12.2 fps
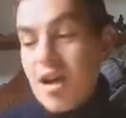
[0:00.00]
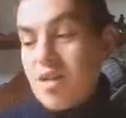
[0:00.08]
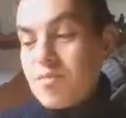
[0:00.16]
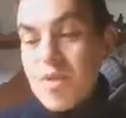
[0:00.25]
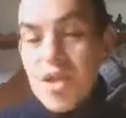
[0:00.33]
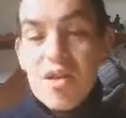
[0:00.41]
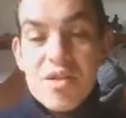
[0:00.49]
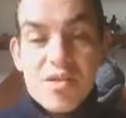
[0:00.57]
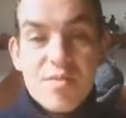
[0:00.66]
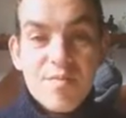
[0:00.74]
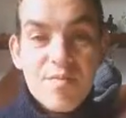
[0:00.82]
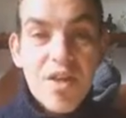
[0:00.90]

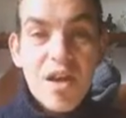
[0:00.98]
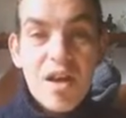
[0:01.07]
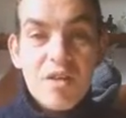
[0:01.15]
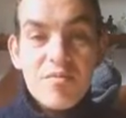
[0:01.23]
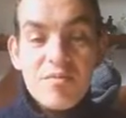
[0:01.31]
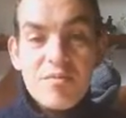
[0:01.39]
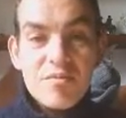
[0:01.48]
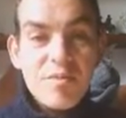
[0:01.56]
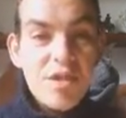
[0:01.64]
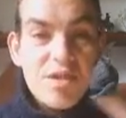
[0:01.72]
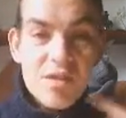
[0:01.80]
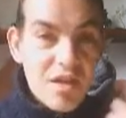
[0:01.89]
because I'm
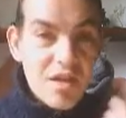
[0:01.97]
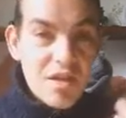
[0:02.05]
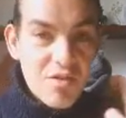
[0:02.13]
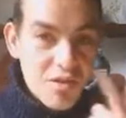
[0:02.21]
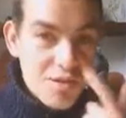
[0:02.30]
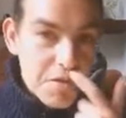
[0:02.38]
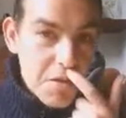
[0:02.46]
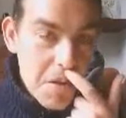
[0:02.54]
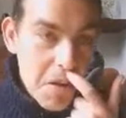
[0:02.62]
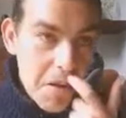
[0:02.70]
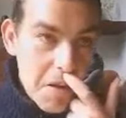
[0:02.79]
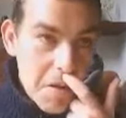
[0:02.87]
since ages
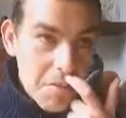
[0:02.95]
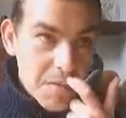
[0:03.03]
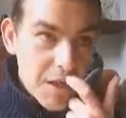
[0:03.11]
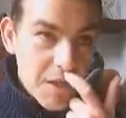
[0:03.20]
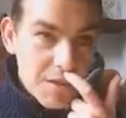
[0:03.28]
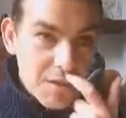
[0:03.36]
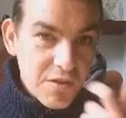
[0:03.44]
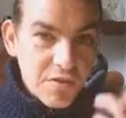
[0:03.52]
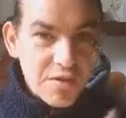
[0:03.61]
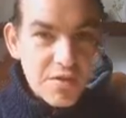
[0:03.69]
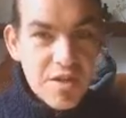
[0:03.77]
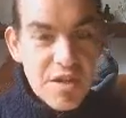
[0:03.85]
planning to
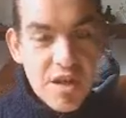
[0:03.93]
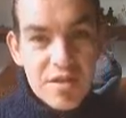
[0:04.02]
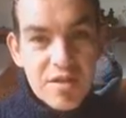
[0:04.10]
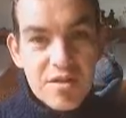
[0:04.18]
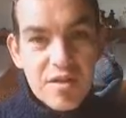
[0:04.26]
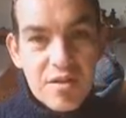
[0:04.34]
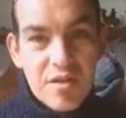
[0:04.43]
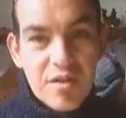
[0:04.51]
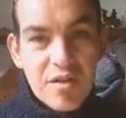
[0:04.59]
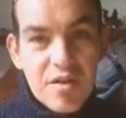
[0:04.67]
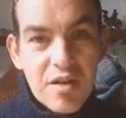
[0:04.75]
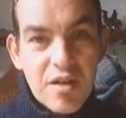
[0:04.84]
create
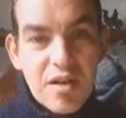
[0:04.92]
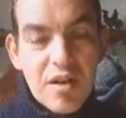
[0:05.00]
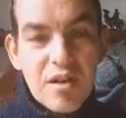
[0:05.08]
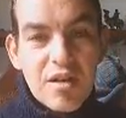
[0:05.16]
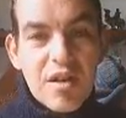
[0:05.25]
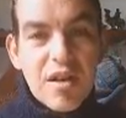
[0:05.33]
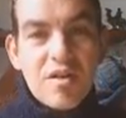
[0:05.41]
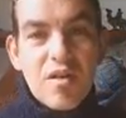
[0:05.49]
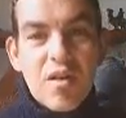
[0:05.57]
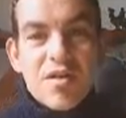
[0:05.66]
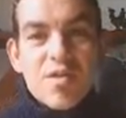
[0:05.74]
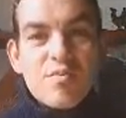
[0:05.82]
a
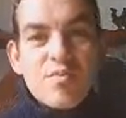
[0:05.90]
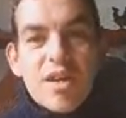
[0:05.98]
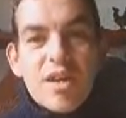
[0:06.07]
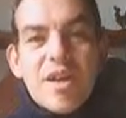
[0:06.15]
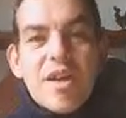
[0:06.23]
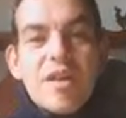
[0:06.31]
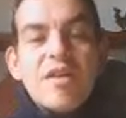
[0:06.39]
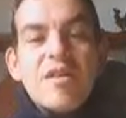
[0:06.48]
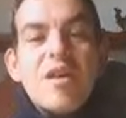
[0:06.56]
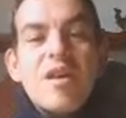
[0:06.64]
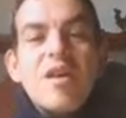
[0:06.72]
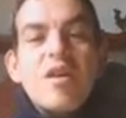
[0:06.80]
cosplay
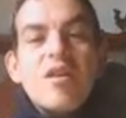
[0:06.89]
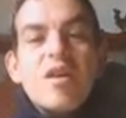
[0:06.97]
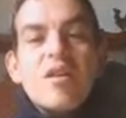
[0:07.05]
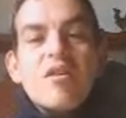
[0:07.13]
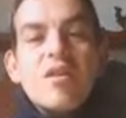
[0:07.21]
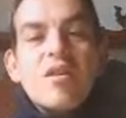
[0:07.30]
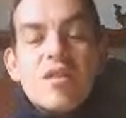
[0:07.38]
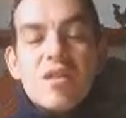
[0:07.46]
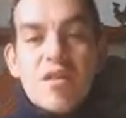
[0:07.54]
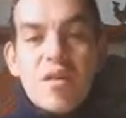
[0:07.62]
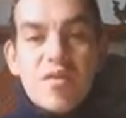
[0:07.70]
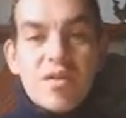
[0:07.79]
character
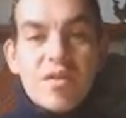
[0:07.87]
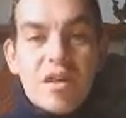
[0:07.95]
of an